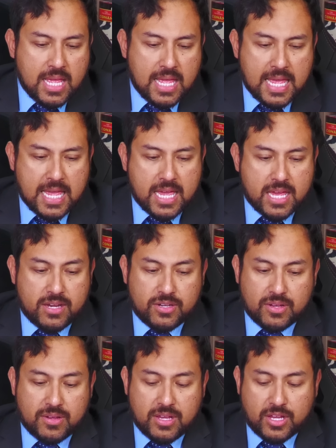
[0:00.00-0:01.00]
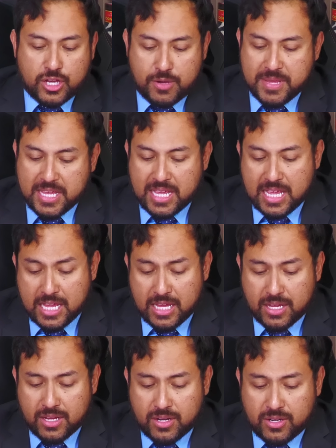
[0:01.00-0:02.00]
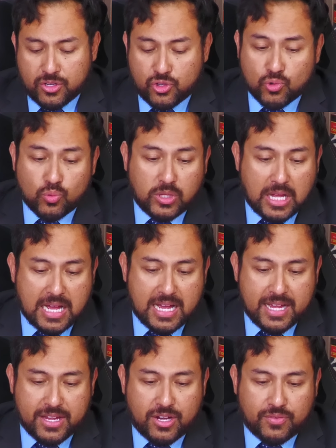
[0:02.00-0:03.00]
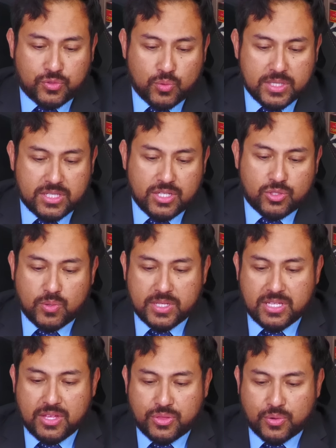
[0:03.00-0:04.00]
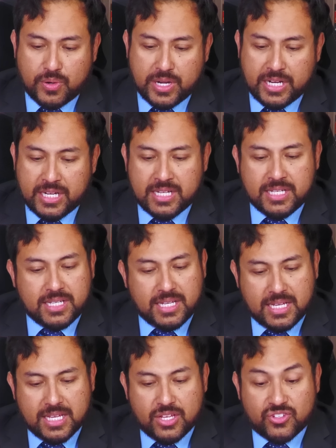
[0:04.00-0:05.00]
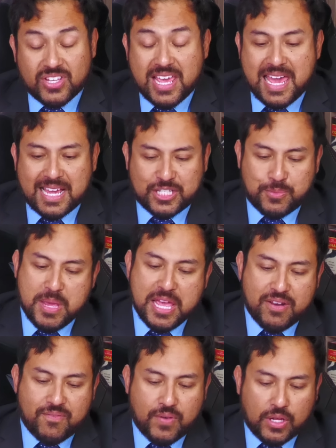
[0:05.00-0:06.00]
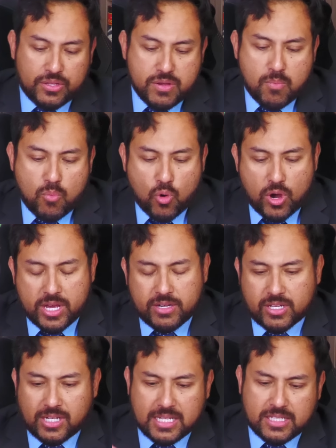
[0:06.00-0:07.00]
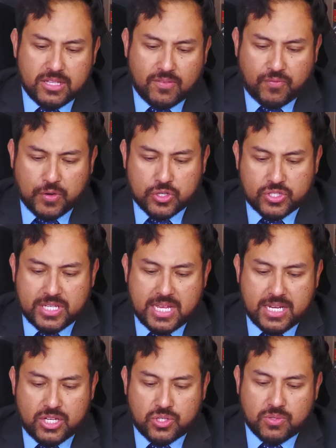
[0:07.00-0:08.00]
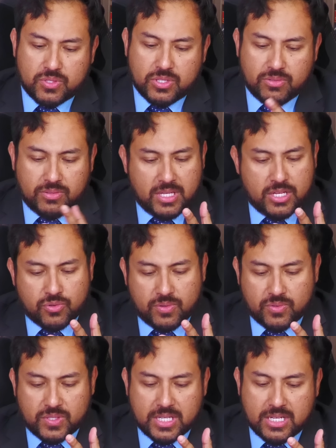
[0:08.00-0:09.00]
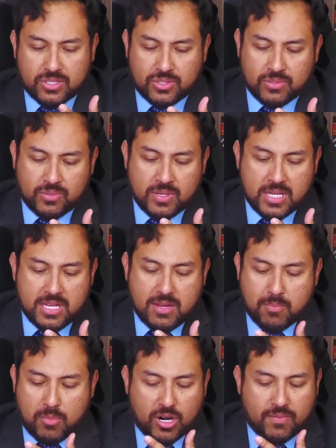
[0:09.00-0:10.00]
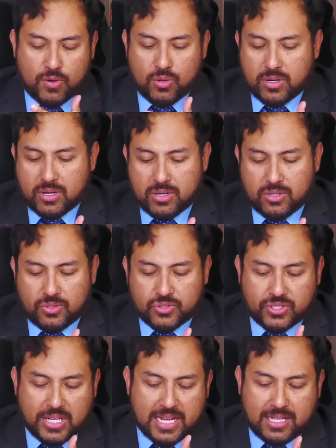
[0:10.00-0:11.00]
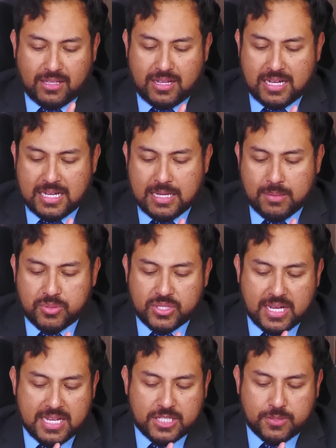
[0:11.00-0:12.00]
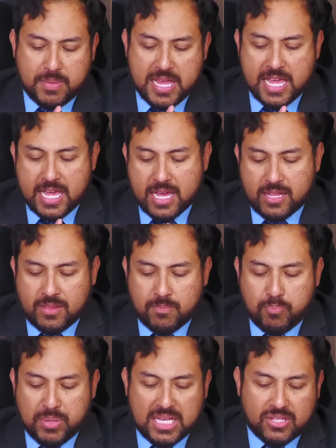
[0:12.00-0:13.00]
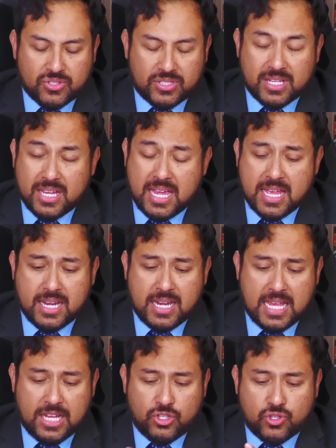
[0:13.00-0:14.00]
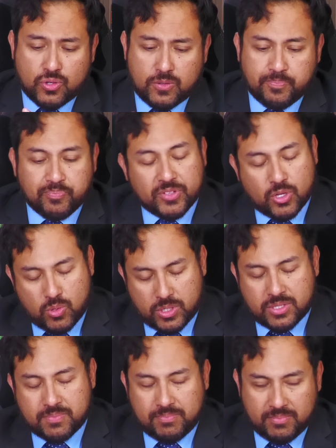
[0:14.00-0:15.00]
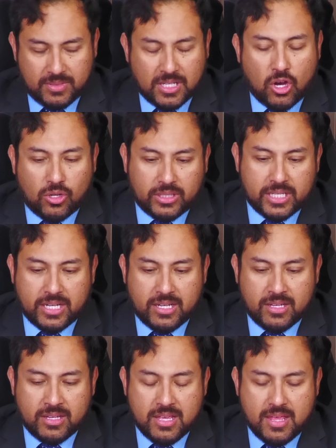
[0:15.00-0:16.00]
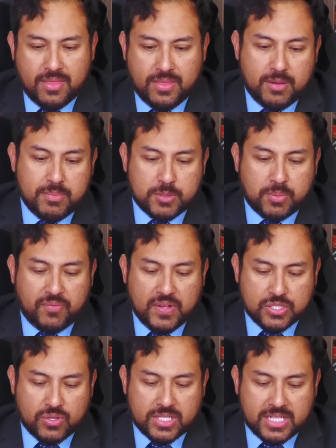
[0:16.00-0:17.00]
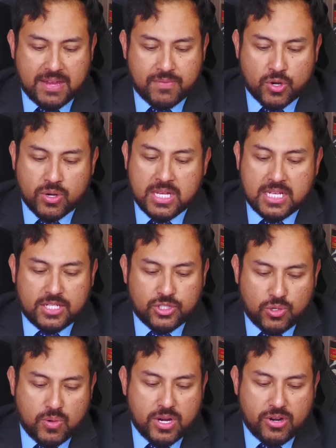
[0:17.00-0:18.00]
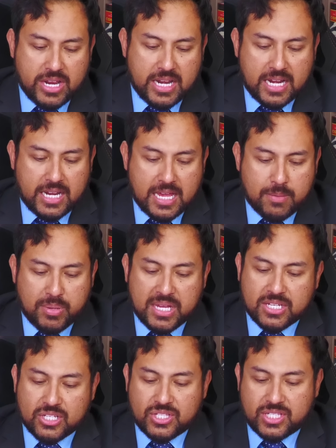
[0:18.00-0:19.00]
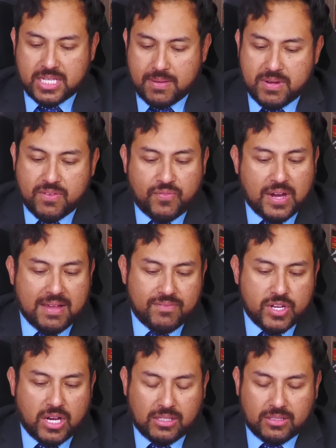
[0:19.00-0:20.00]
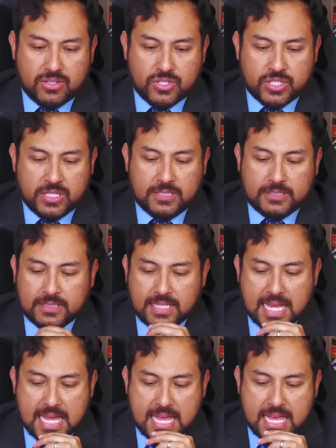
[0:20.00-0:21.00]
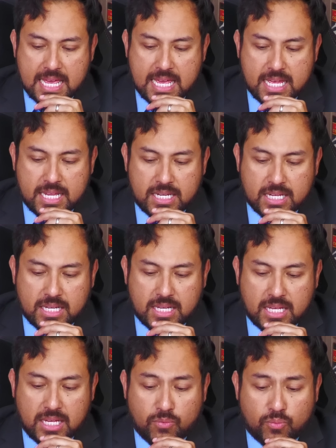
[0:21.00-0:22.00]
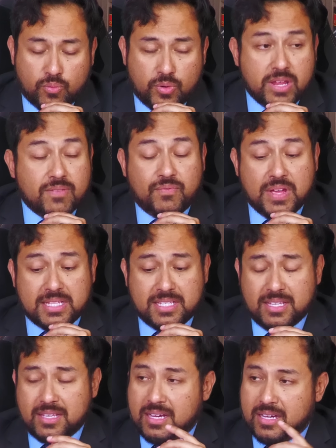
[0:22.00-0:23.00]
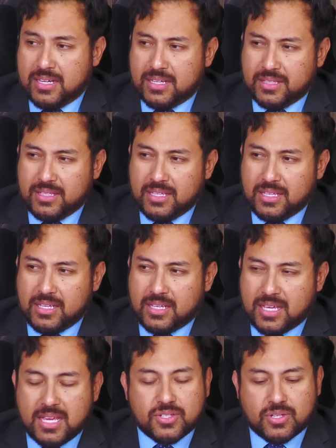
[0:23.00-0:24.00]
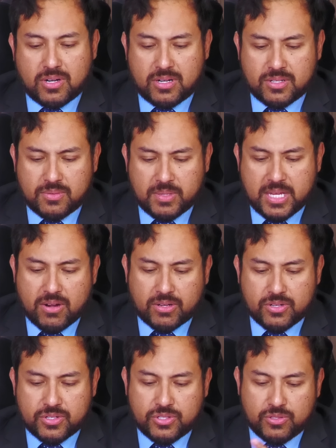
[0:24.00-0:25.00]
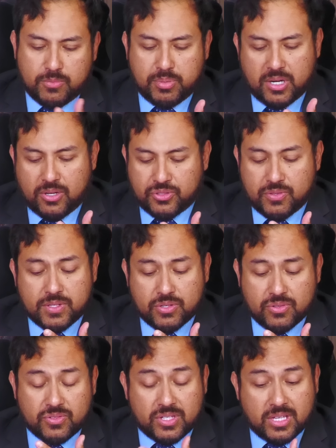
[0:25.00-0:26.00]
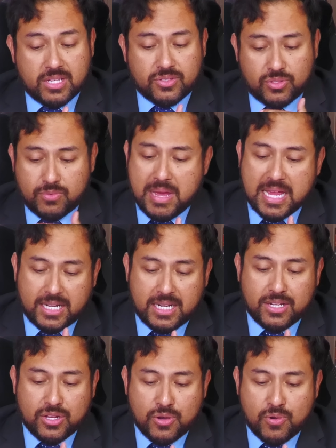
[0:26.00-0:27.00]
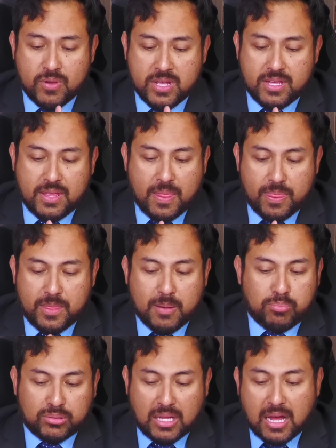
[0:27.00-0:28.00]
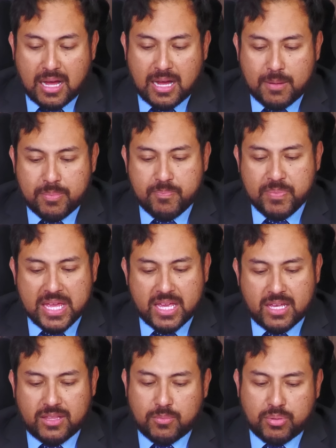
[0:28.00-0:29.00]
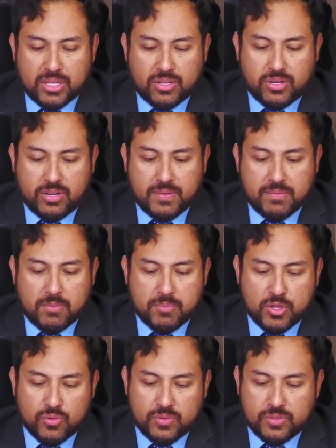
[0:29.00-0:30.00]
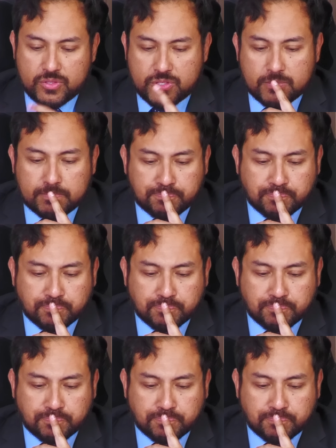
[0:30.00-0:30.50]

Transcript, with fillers: And coming in July of 2023 is X-Men Volume 1 collecting the first 10 issues so introducing us to Marvel Girl, Cyclops, Iceman, Beast and Angel. Of course, all leading them is Professor Xavier, 288 pages, $75 and reinventing uh, the Ka-Zar character too, but also introducing us to Magneto, the Blob and the Brotherhood of Evil Mutants.